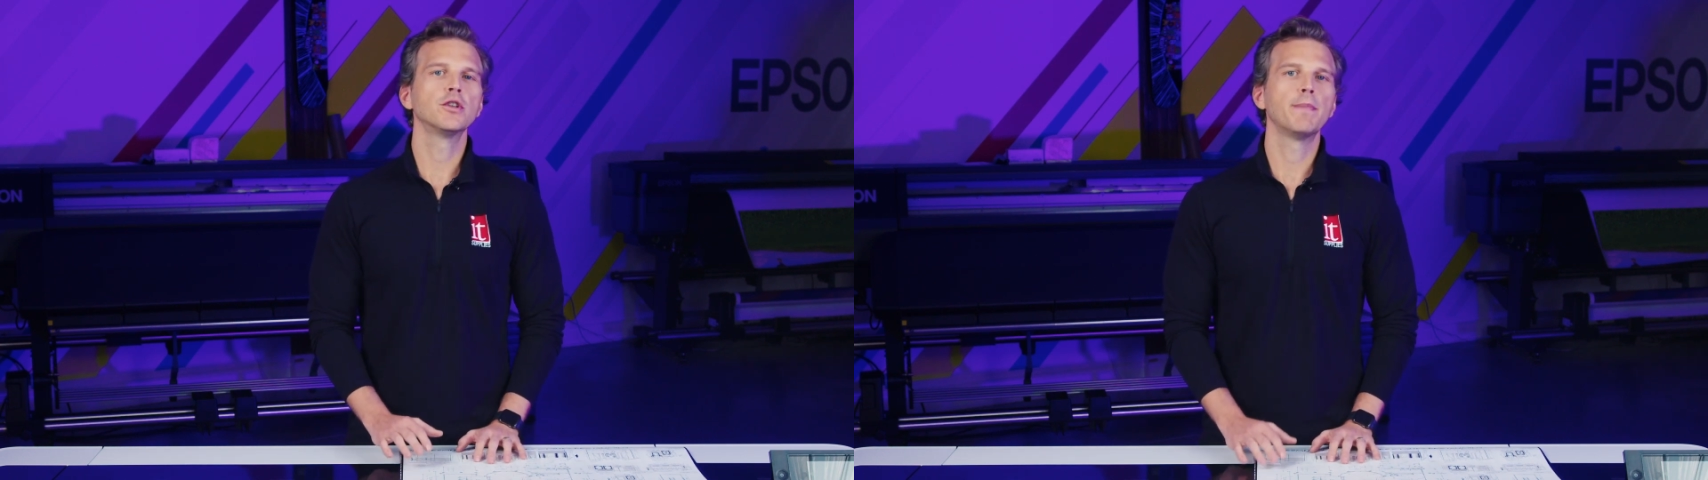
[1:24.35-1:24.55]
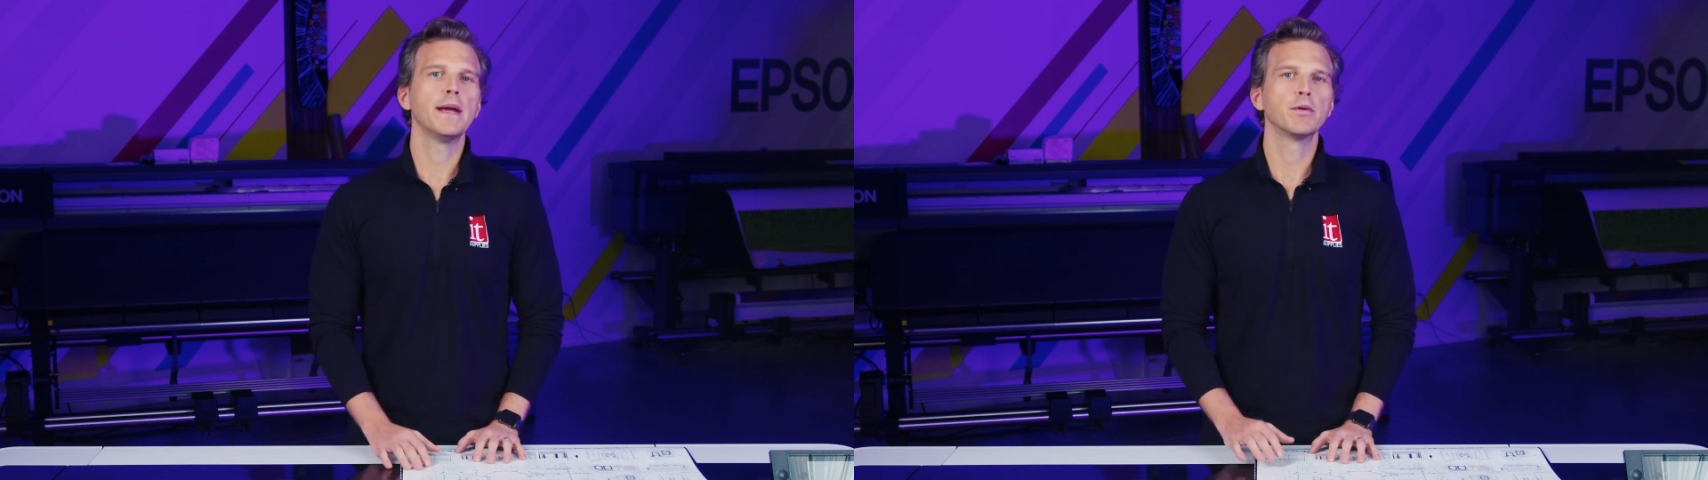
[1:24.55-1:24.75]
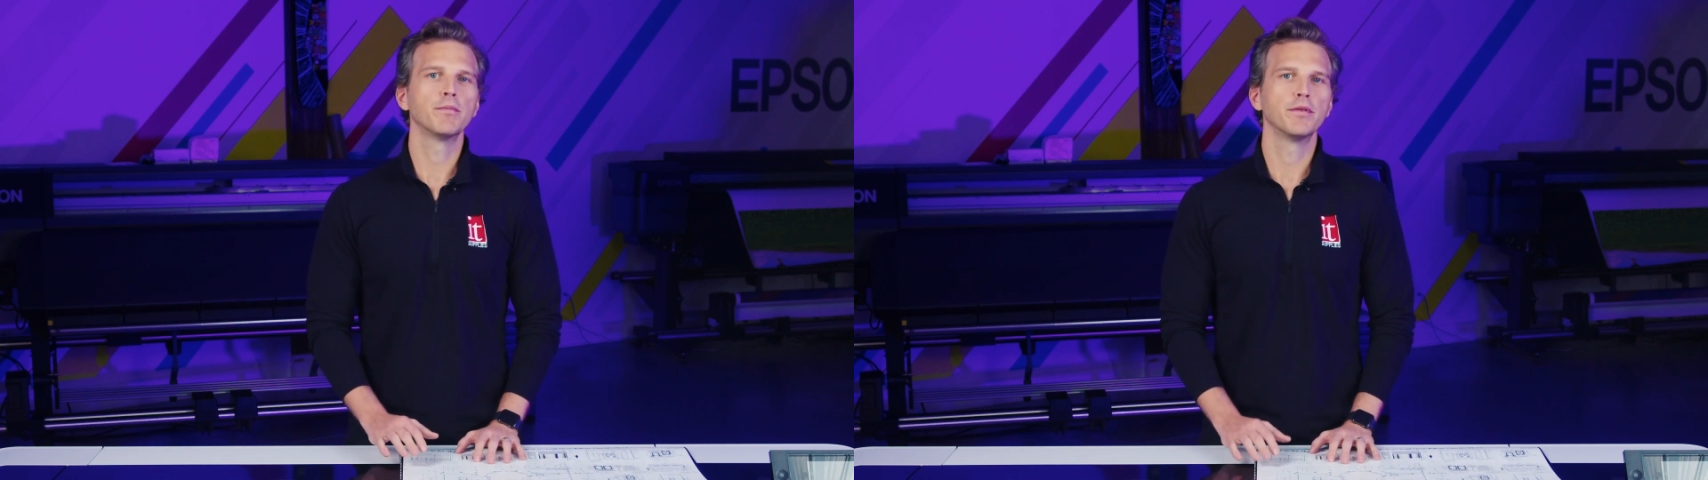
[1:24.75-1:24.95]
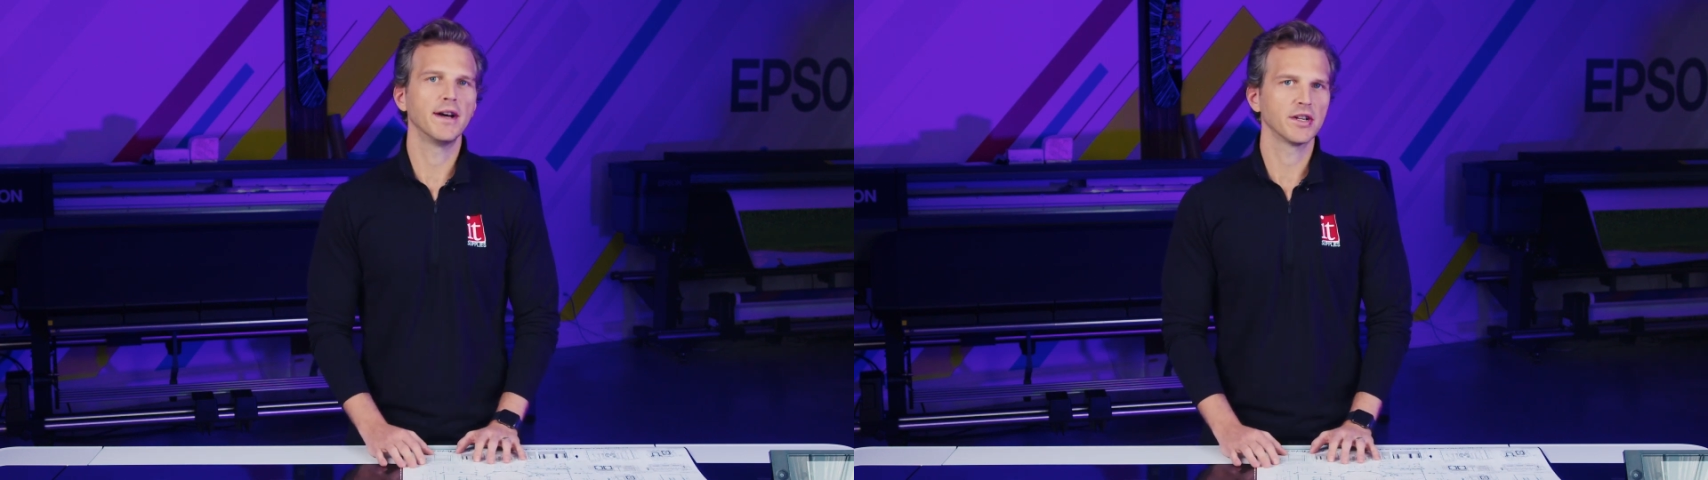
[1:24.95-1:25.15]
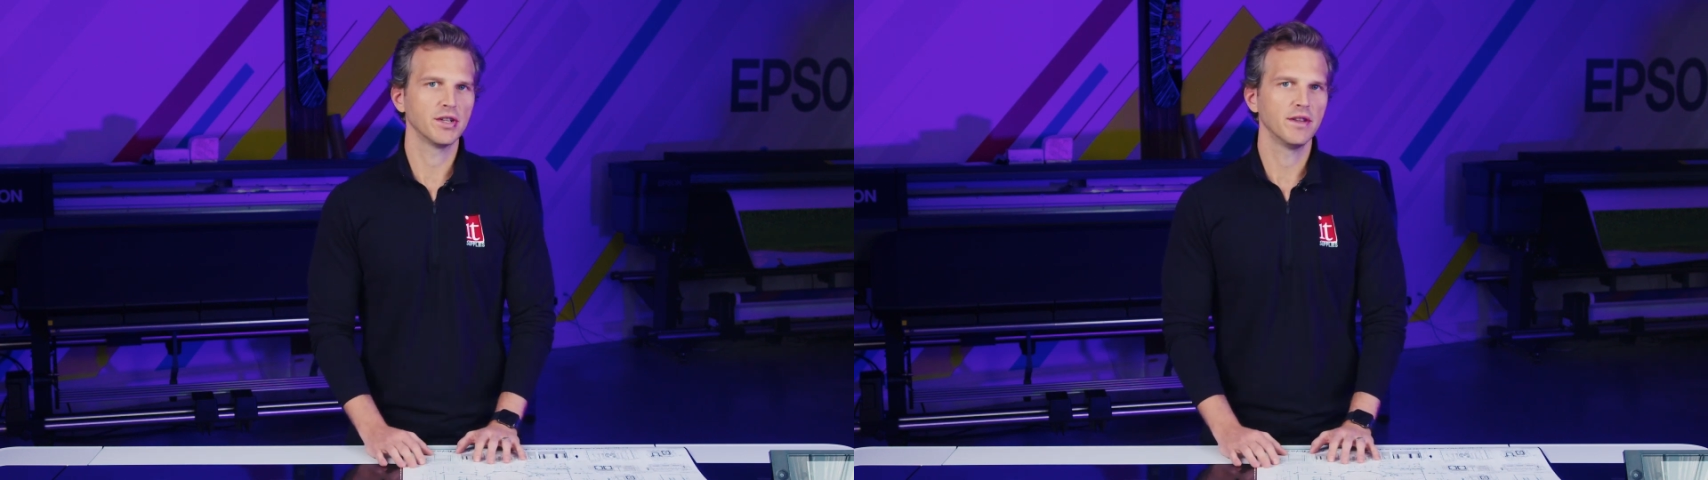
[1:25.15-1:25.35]
paper
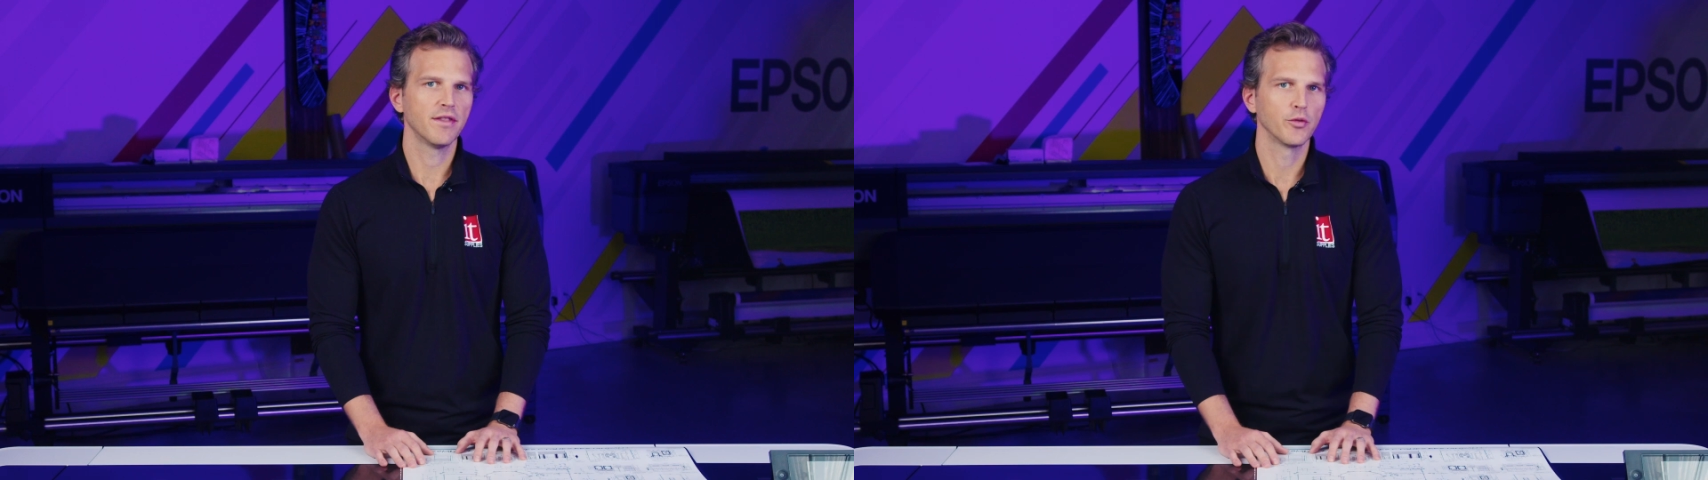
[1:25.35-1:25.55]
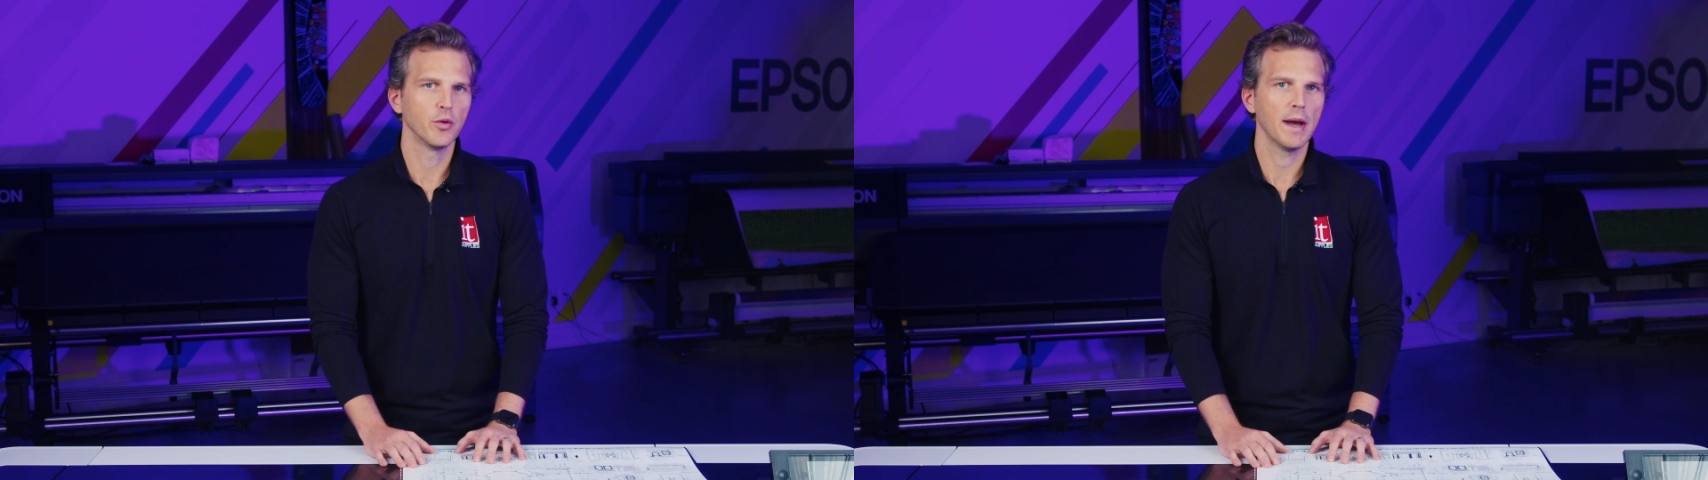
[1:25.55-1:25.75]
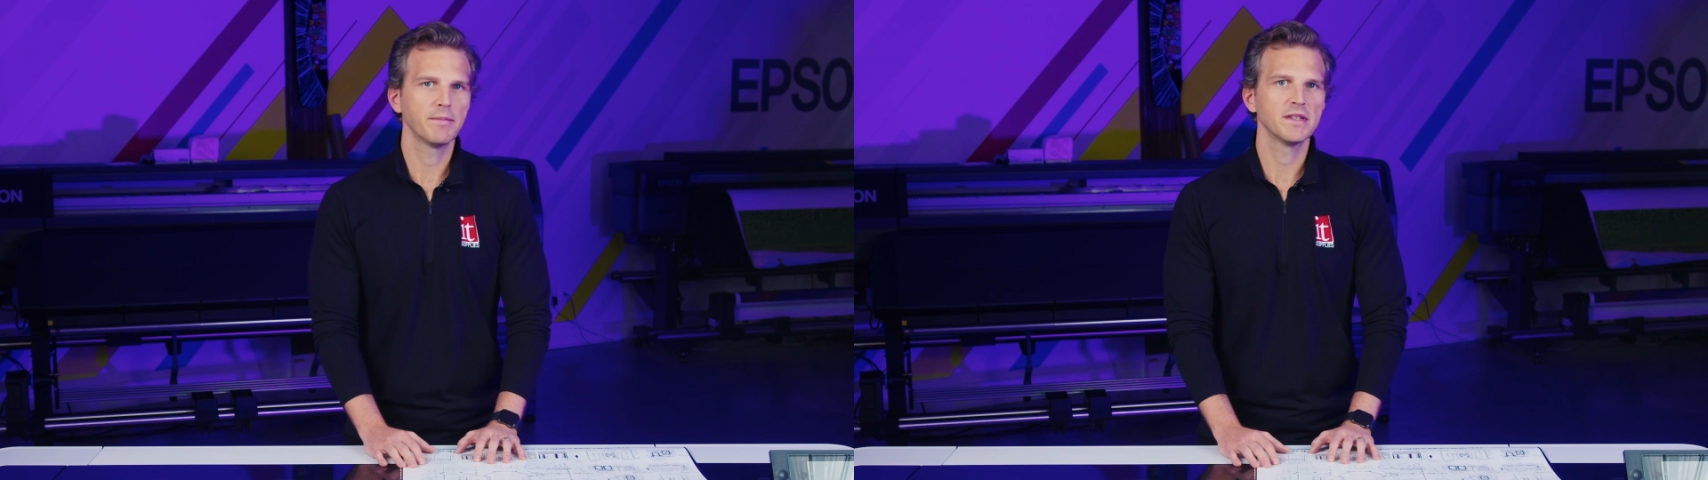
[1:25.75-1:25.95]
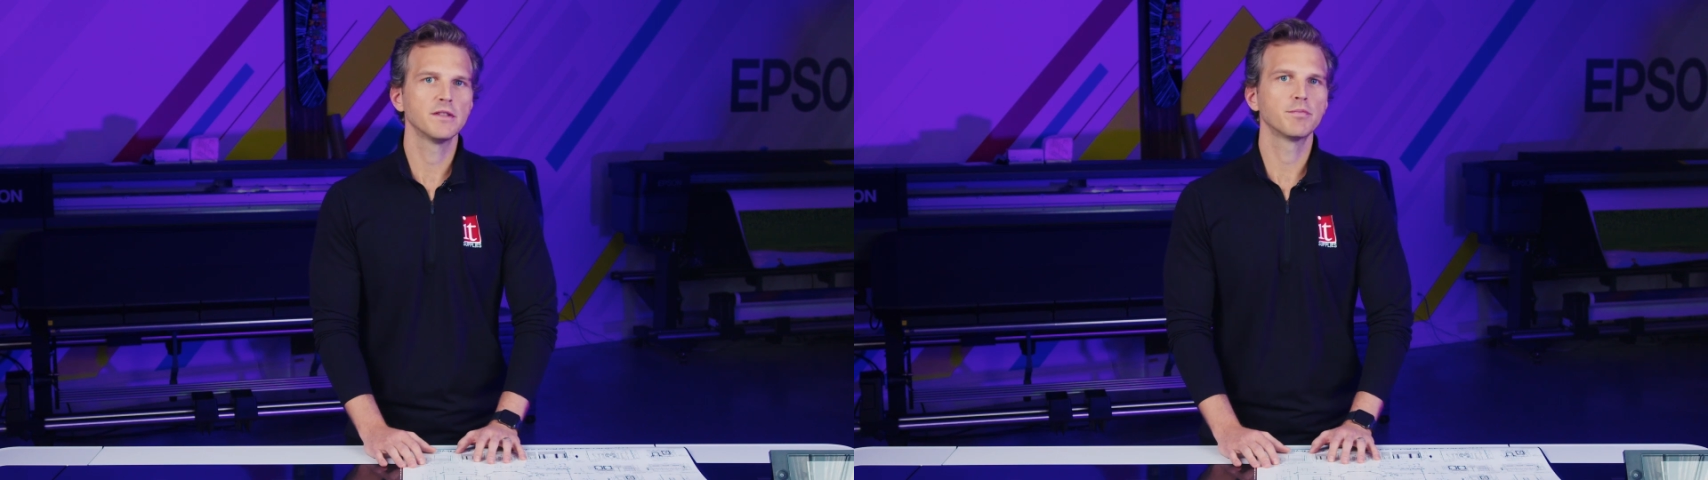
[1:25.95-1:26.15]
production through Epson's